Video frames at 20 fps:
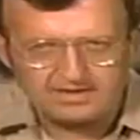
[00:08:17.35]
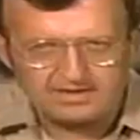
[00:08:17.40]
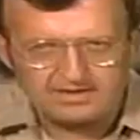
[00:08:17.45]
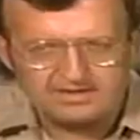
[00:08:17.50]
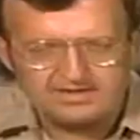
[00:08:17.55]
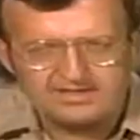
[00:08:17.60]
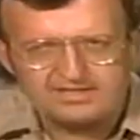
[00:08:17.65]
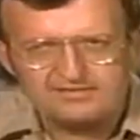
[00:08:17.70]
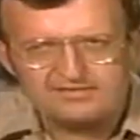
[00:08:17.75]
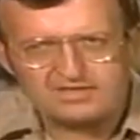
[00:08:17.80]
part,
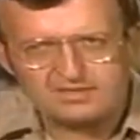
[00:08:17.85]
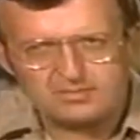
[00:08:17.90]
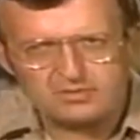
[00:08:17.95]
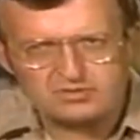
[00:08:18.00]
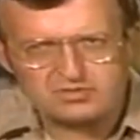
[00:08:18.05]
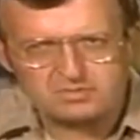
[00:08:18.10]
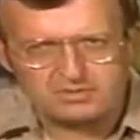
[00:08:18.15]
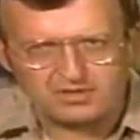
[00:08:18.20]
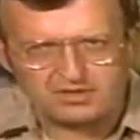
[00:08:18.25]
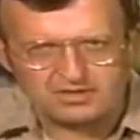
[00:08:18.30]
an
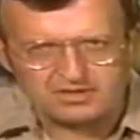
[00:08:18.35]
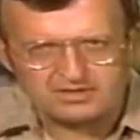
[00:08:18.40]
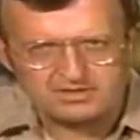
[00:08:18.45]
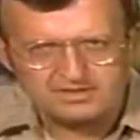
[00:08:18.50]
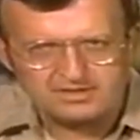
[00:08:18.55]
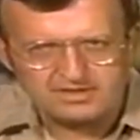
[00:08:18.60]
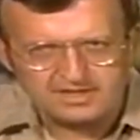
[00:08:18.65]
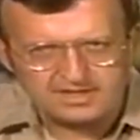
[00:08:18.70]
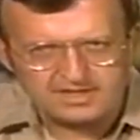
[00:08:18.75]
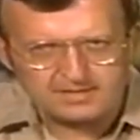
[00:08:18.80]
operator
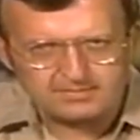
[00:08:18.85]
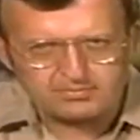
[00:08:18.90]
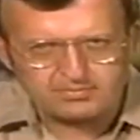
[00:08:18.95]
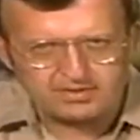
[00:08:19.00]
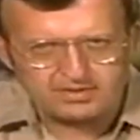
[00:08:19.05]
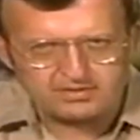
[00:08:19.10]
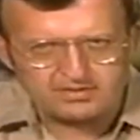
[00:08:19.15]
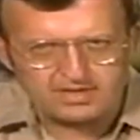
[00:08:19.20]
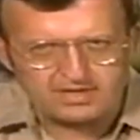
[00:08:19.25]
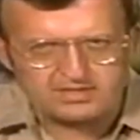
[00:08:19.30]
has two
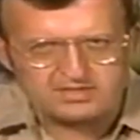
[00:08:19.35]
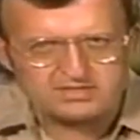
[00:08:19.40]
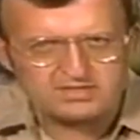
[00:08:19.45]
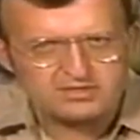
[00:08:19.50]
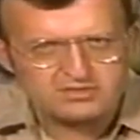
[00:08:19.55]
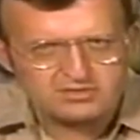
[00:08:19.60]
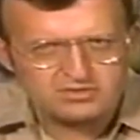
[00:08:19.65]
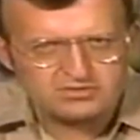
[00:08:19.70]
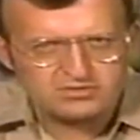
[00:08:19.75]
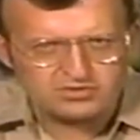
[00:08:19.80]
choices for
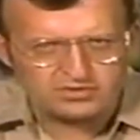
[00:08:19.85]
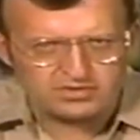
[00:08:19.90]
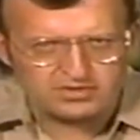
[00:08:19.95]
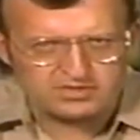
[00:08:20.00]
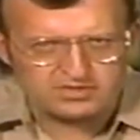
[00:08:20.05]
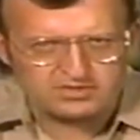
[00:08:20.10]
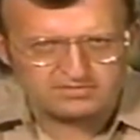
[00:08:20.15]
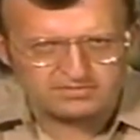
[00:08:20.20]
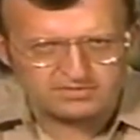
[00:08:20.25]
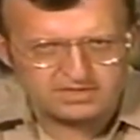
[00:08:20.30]
dealing with
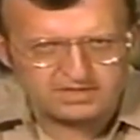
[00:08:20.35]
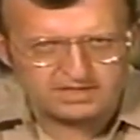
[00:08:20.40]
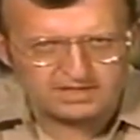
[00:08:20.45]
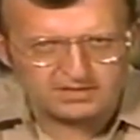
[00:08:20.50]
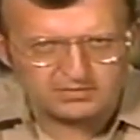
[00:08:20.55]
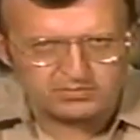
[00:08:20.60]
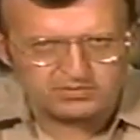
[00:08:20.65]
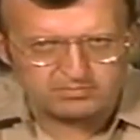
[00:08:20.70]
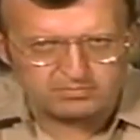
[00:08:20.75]
boiler leaks.